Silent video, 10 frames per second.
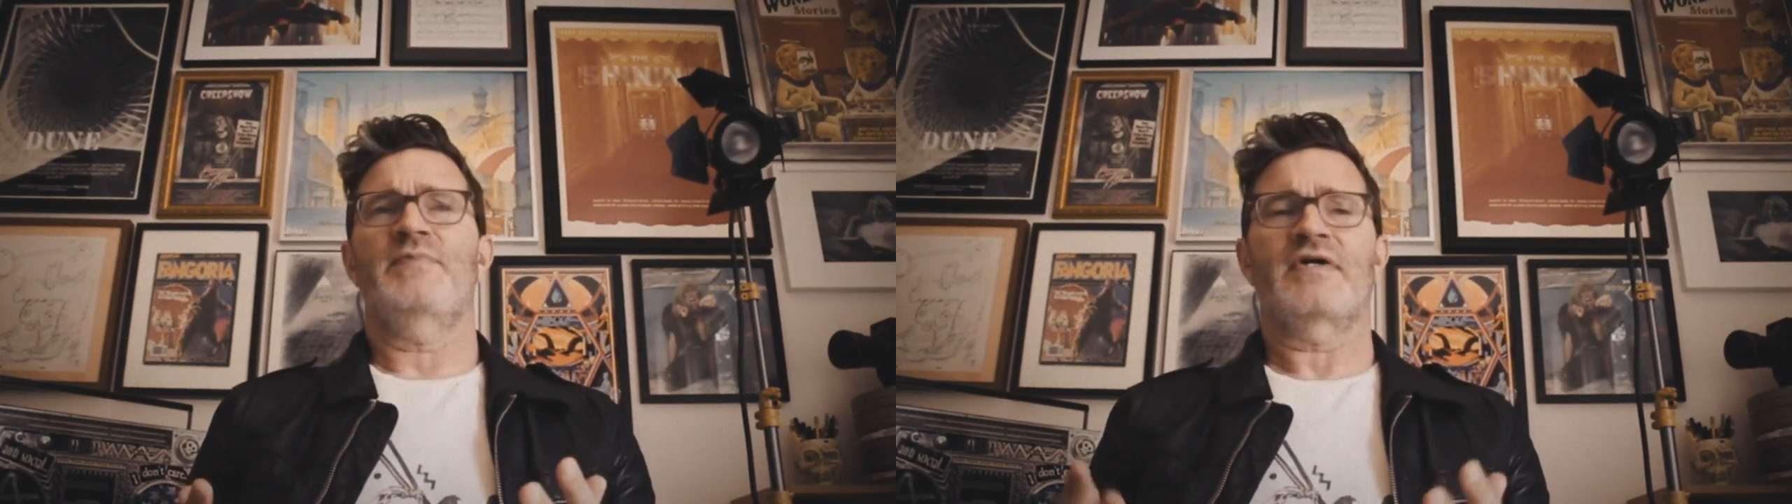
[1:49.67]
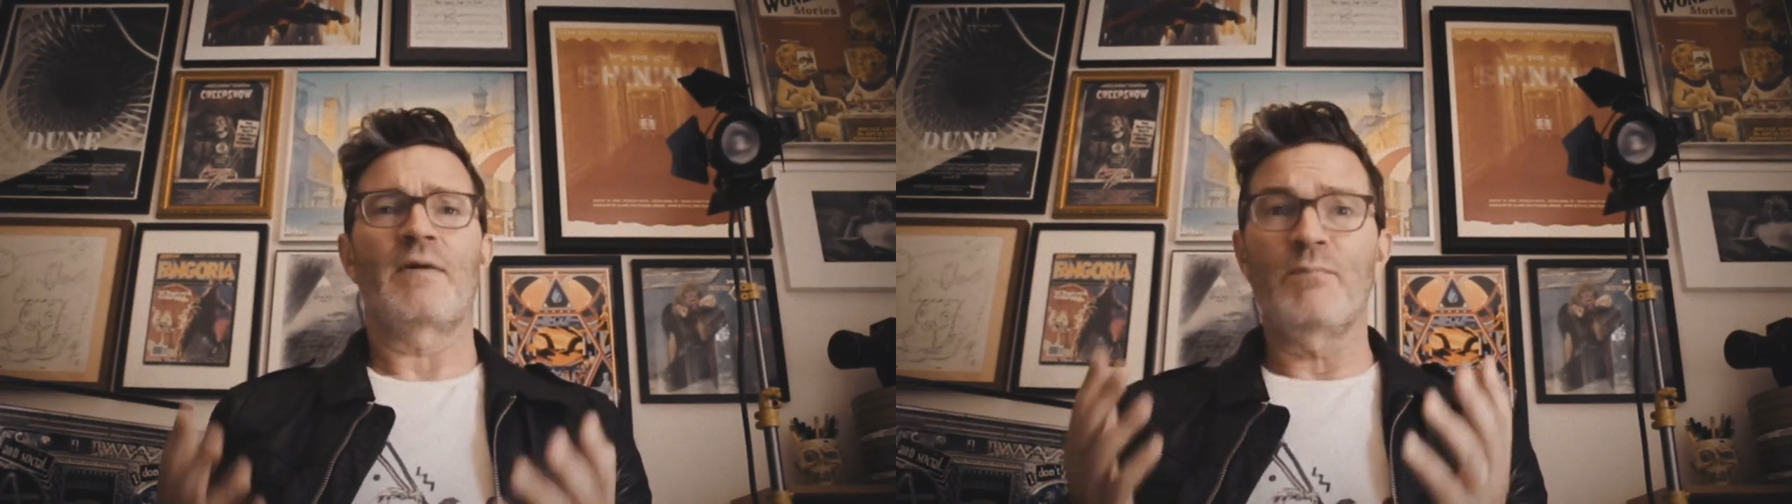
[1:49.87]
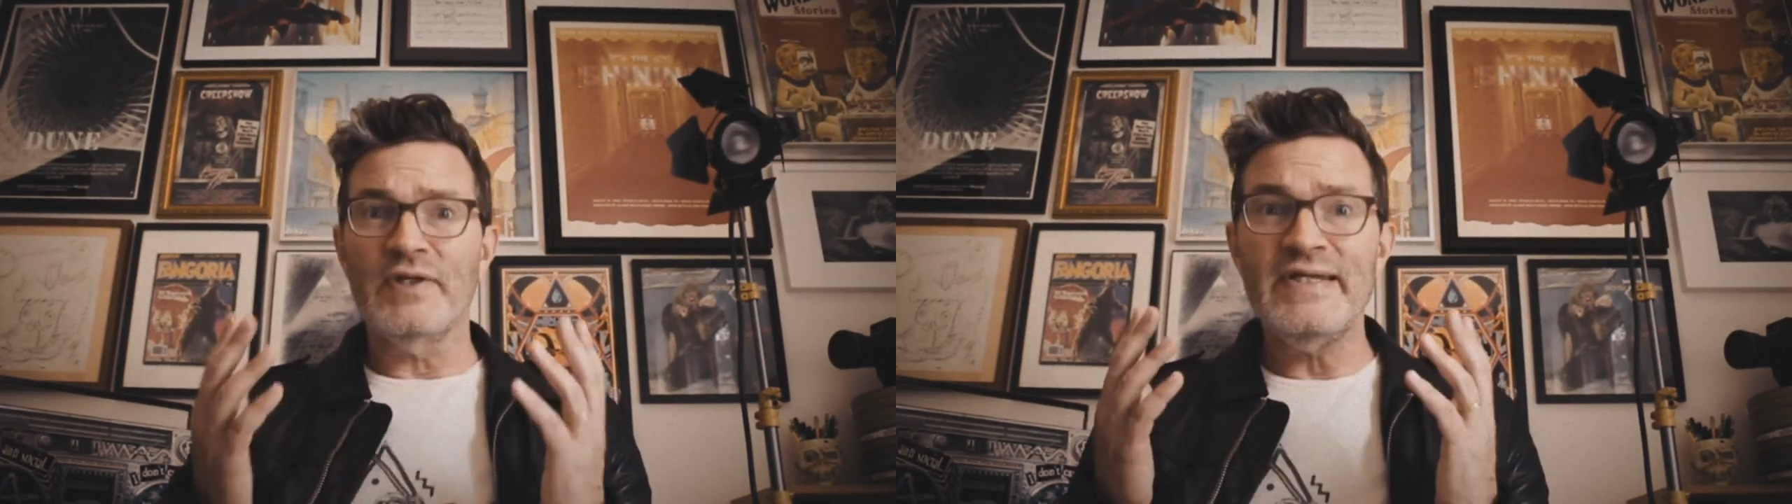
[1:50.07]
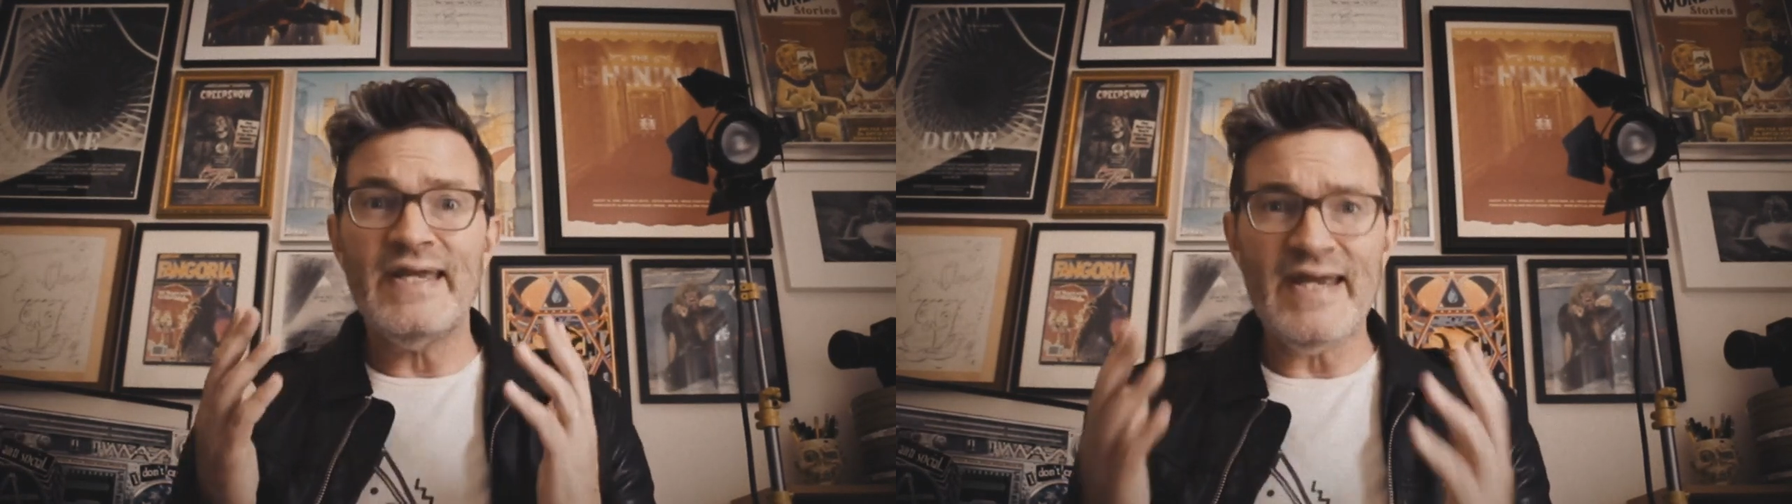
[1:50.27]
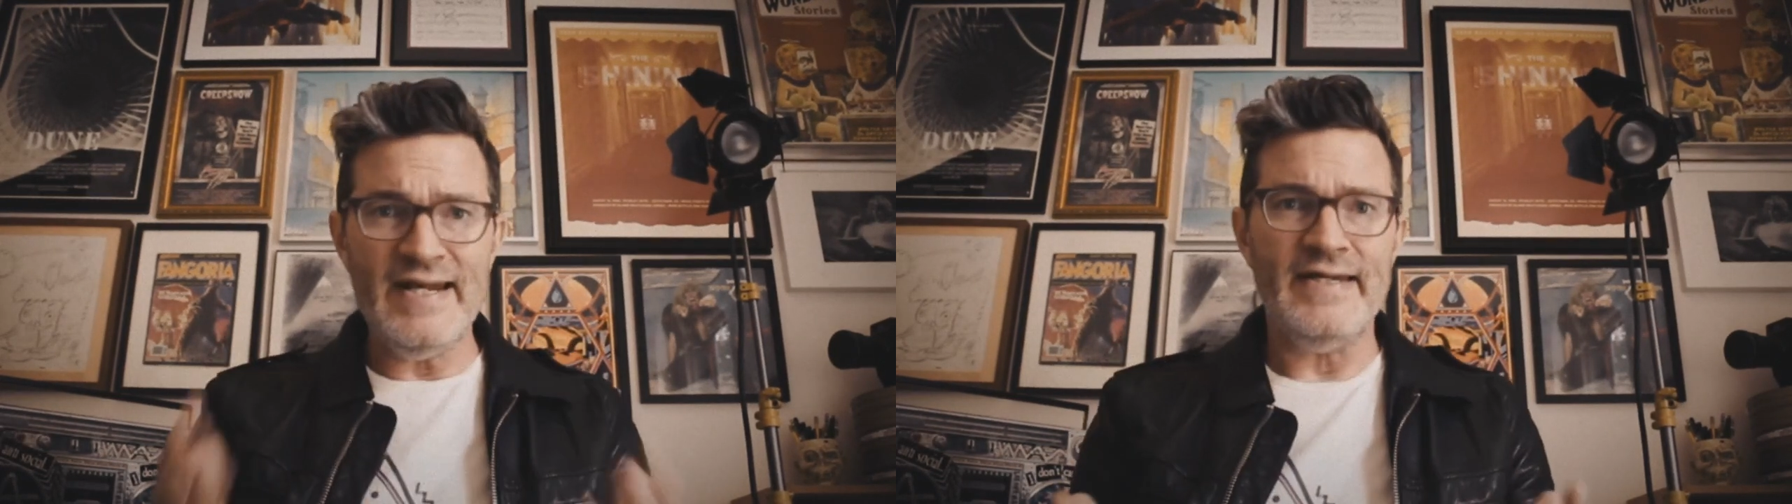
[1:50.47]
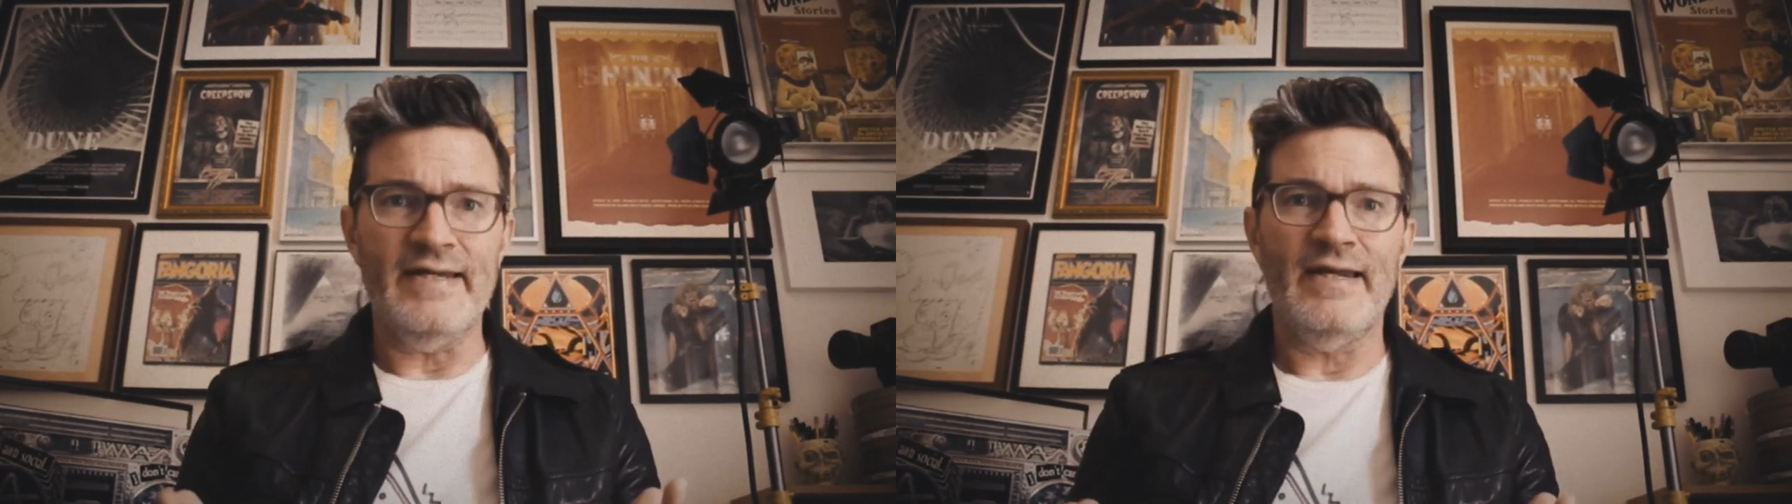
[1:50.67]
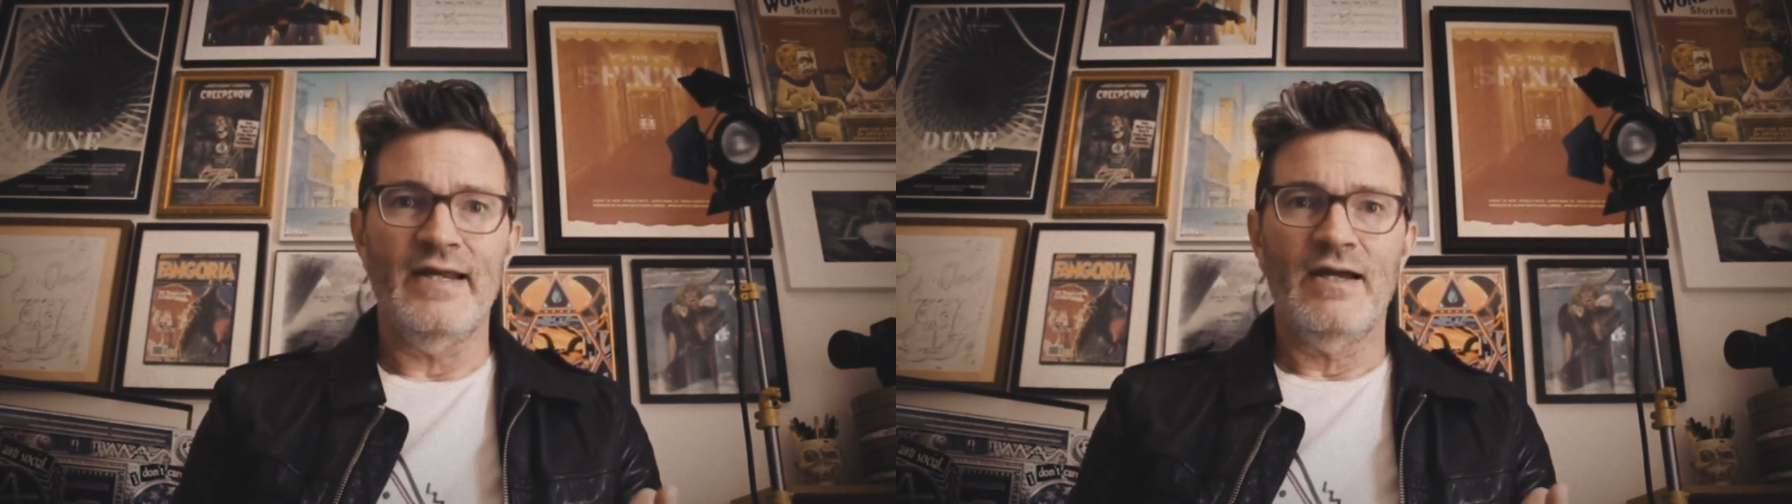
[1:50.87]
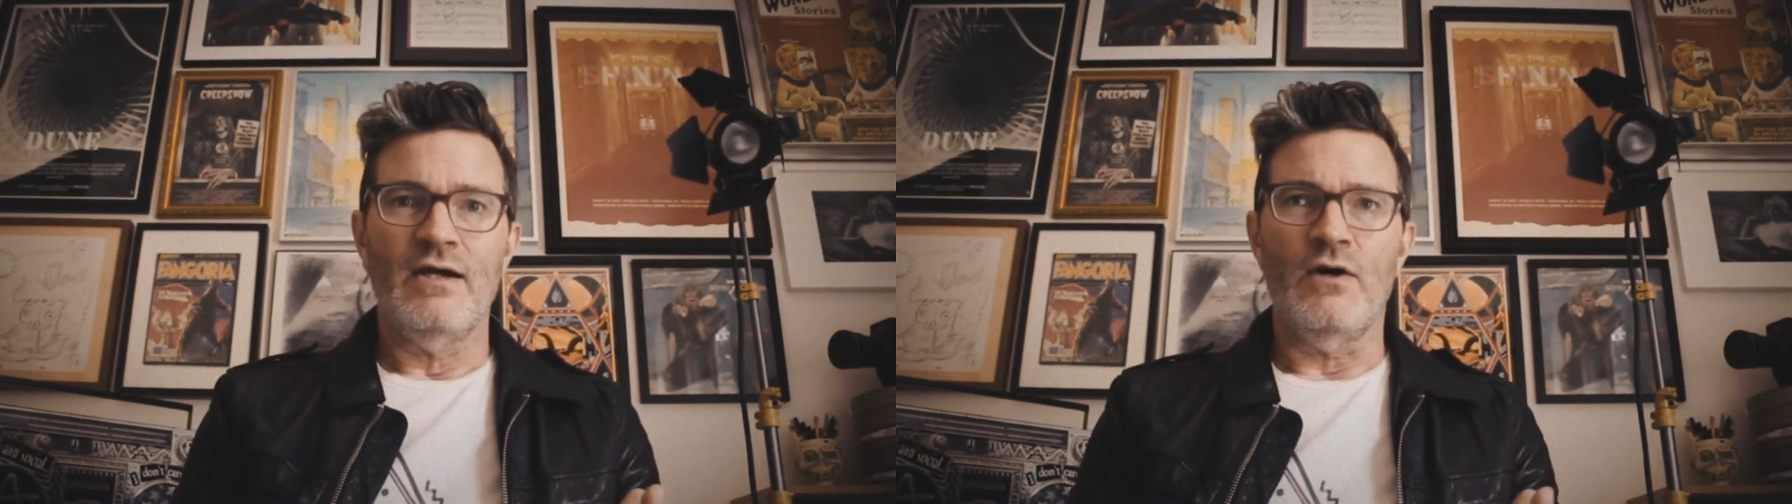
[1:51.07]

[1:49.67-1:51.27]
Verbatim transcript: to be a complete idiot,